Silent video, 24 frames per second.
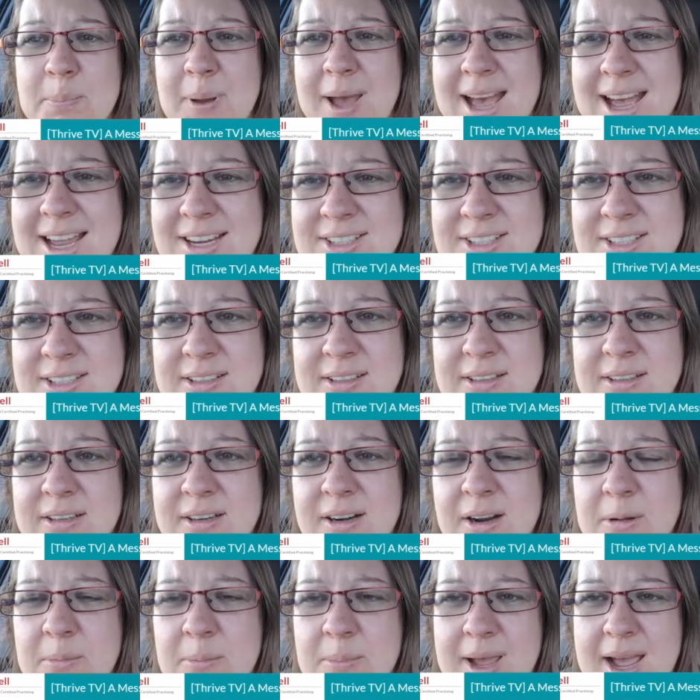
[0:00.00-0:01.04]

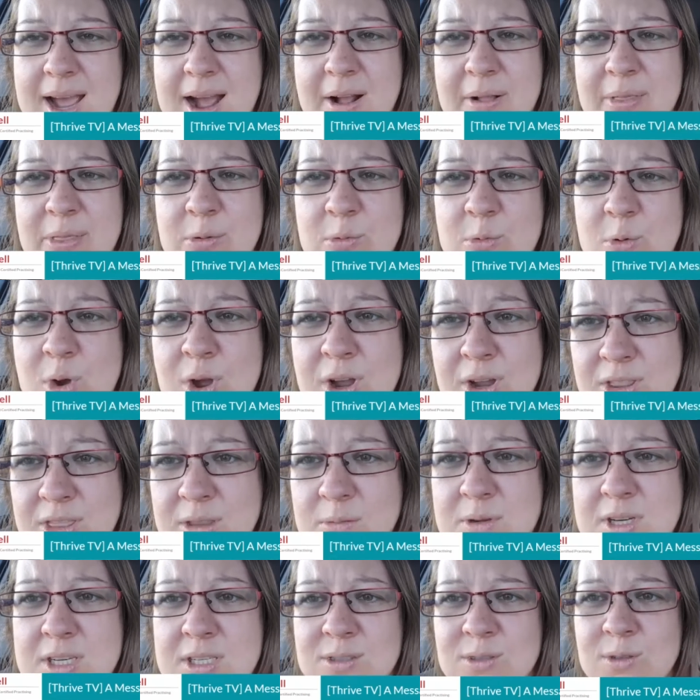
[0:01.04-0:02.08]
passionate about the work
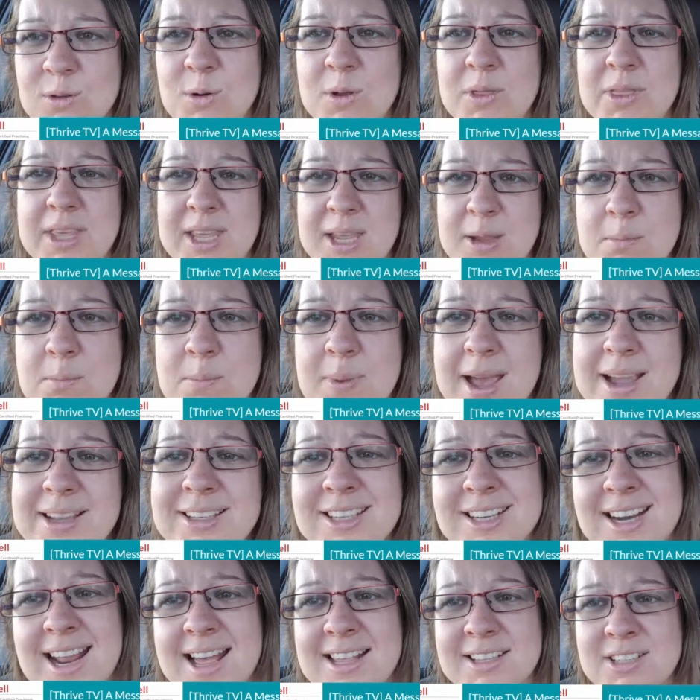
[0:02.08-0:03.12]
that we do and the
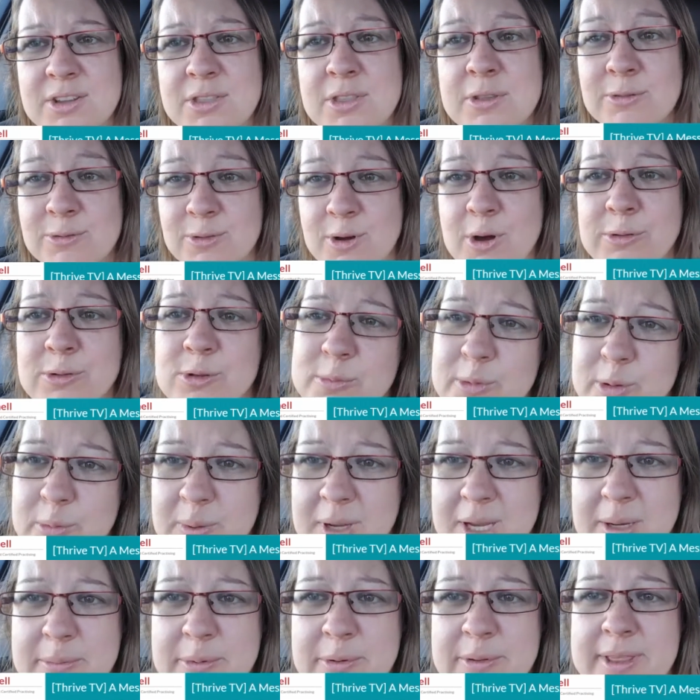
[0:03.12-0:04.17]
impact it has on the vulnerable
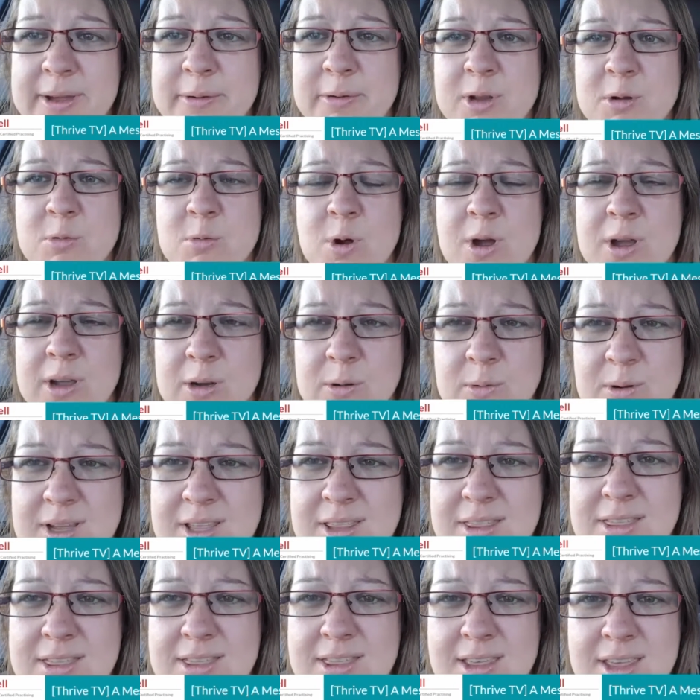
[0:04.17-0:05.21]
people that we work
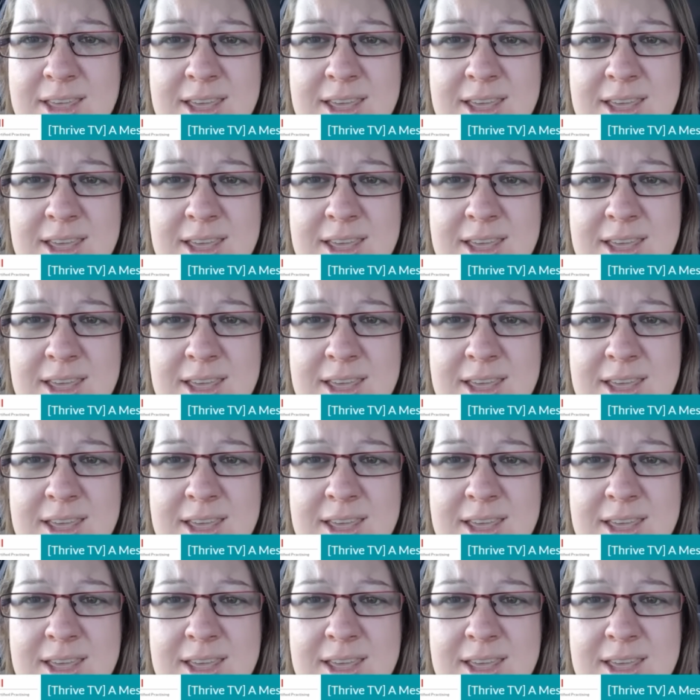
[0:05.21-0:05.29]
with,